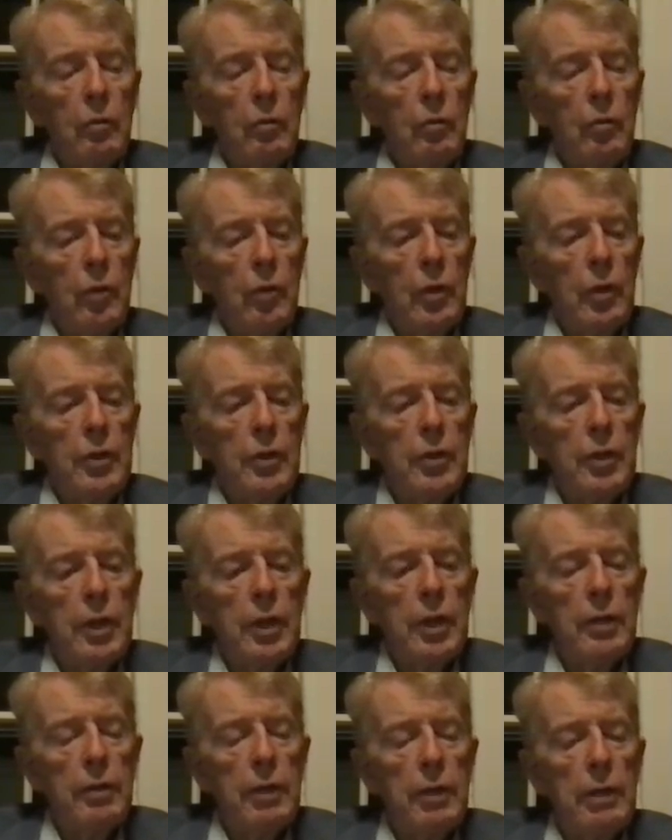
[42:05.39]

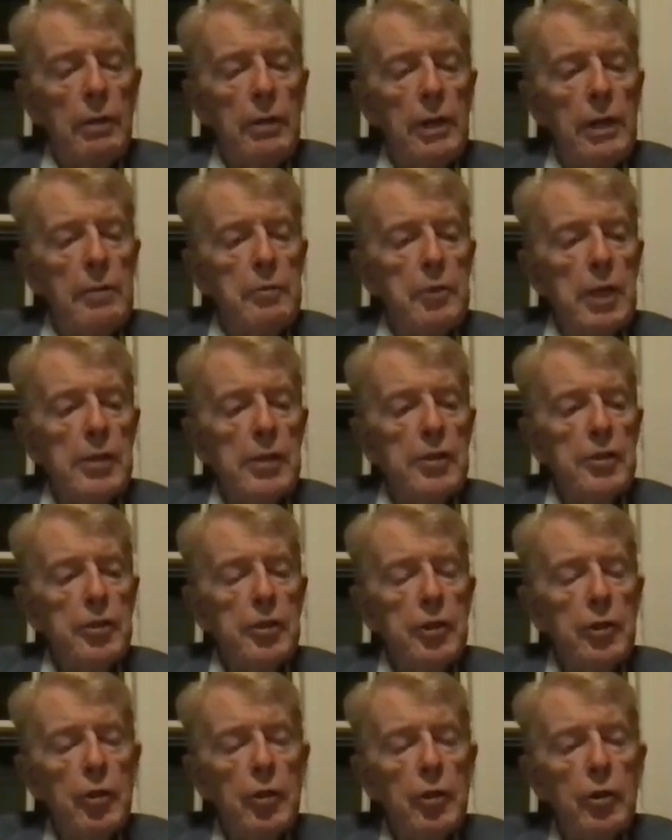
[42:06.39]
the
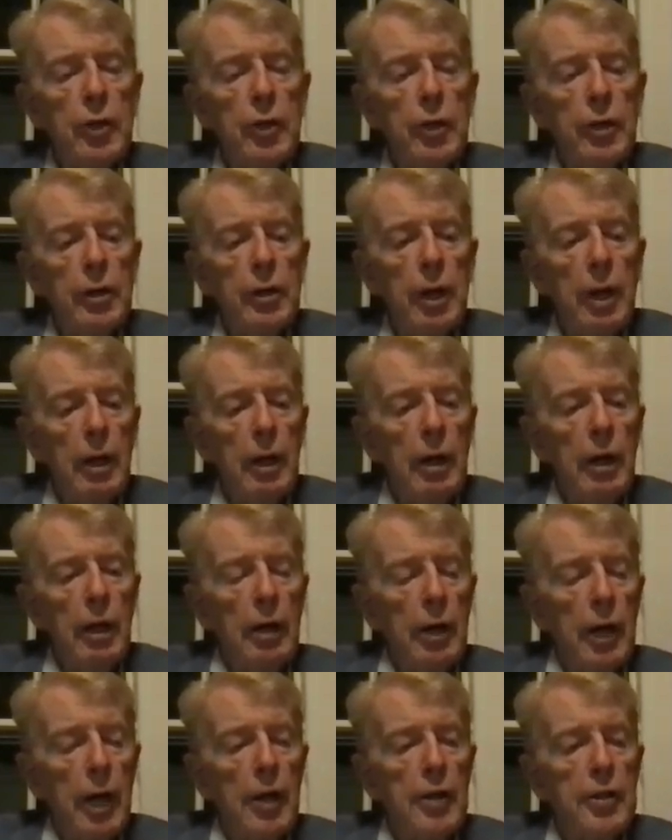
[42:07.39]
objections to nuclear
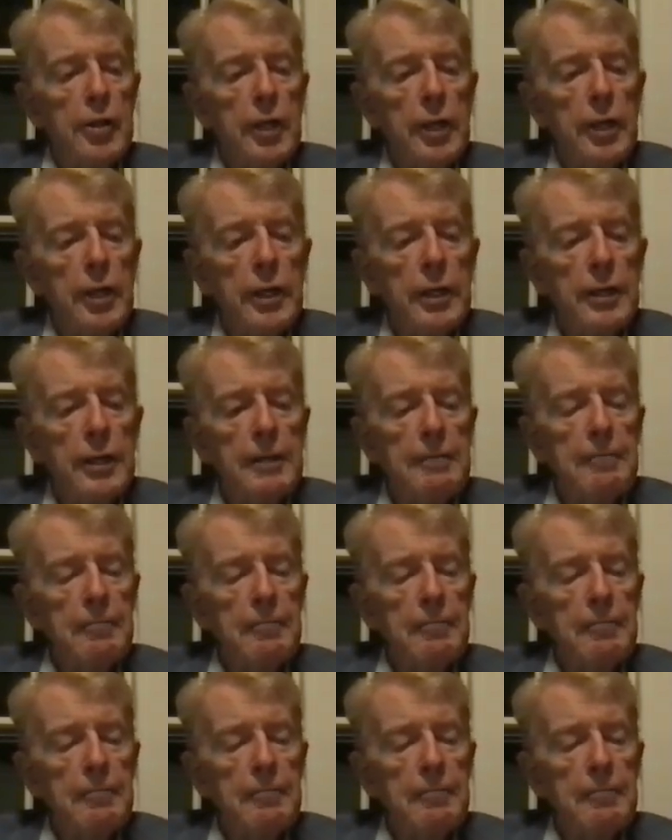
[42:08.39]
are largely